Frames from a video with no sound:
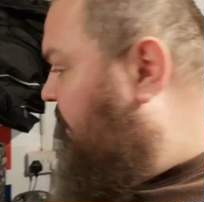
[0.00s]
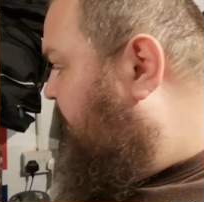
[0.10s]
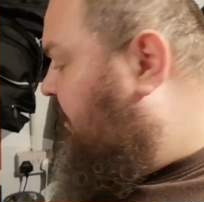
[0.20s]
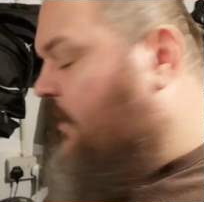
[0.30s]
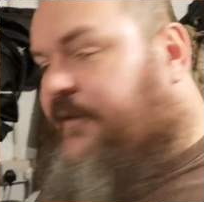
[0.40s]
I
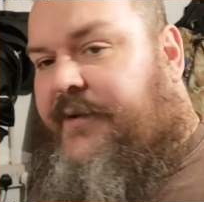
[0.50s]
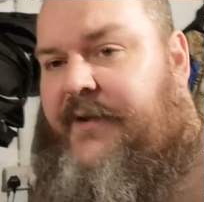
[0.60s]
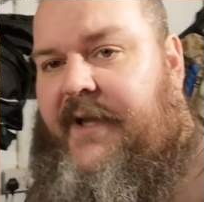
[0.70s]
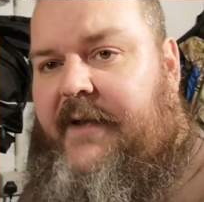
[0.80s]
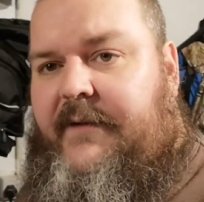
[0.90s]
paid
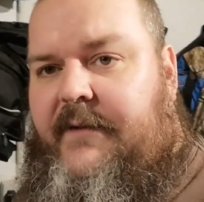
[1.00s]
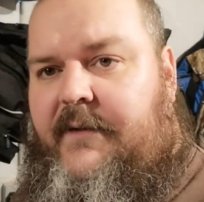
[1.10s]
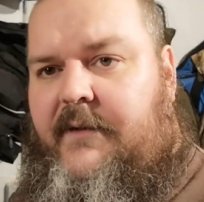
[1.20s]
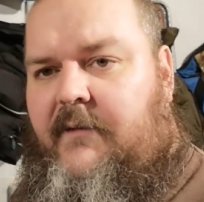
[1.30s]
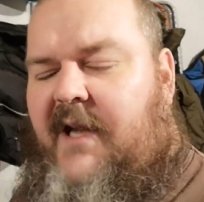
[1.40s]

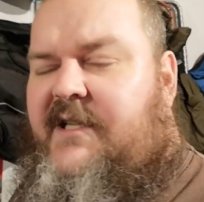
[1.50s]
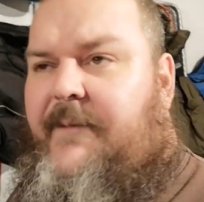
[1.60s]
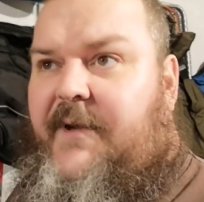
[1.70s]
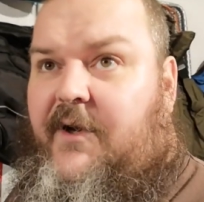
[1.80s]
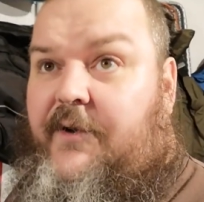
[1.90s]
108 they
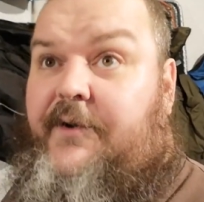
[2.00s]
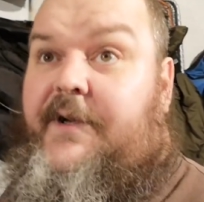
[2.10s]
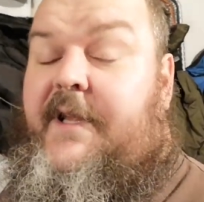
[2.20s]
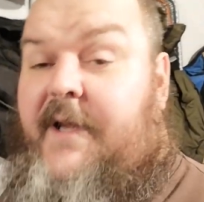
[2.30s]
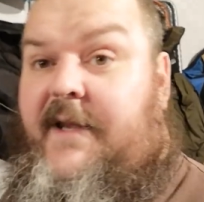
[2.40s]
actually paid
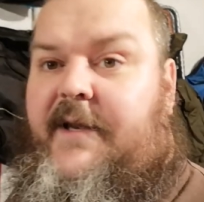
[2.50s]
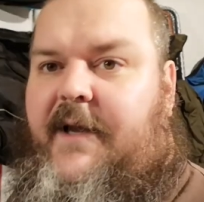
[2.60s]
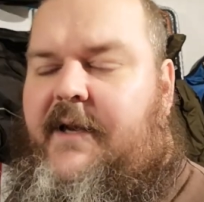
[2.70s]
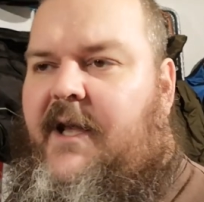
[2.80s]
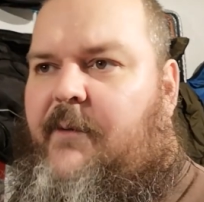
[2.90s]

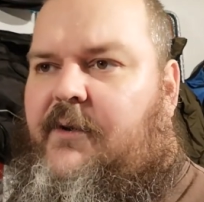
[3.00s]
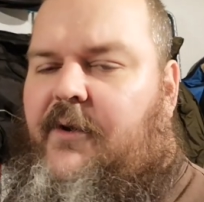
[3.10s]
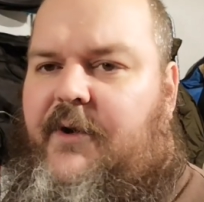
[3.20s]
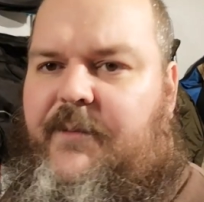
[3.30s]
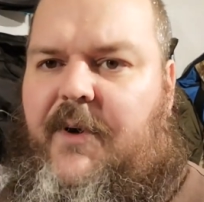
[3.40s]
108.99. That
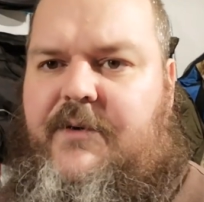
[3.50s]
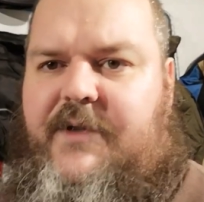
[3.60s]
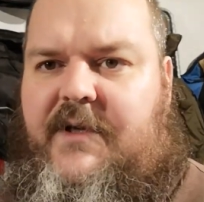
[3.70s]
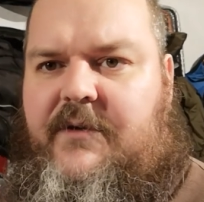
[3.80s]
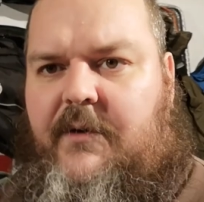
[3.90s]
included
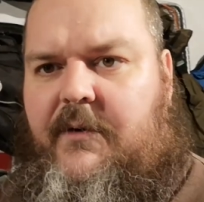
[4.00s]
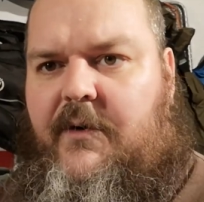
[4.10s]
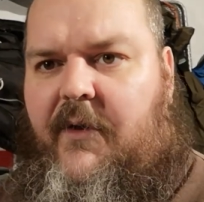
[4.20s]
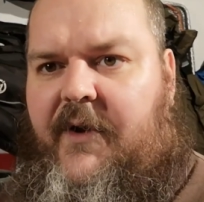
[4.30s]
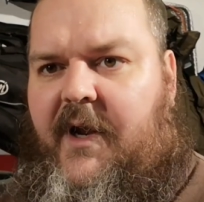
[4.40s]
postage to
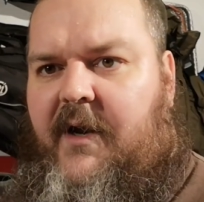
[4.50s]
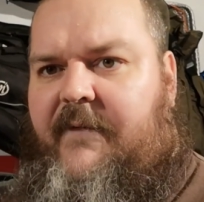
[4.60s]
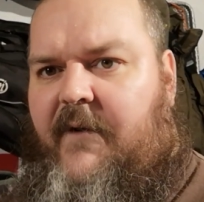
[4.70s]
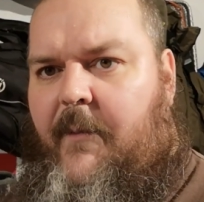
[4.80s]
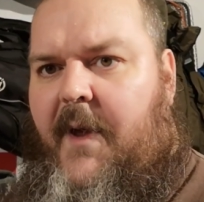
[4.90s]
Northern
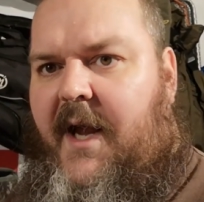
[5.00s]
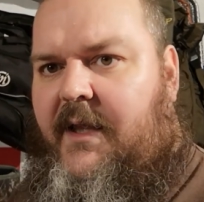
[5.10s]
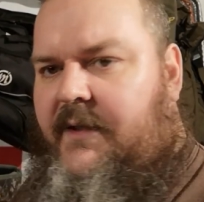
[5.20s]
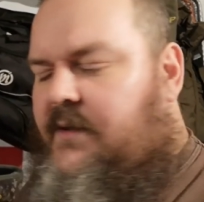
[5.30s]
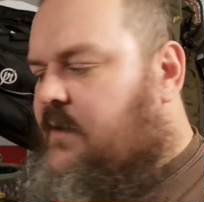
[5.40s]
Ireland from
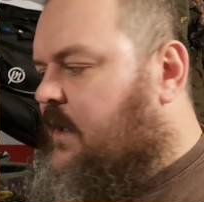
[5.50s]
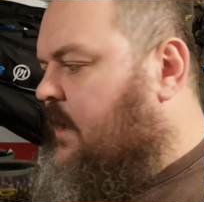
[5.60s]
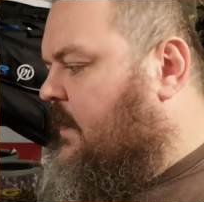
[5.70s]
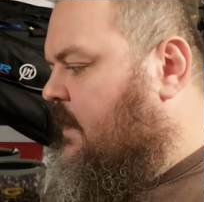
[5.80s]
England.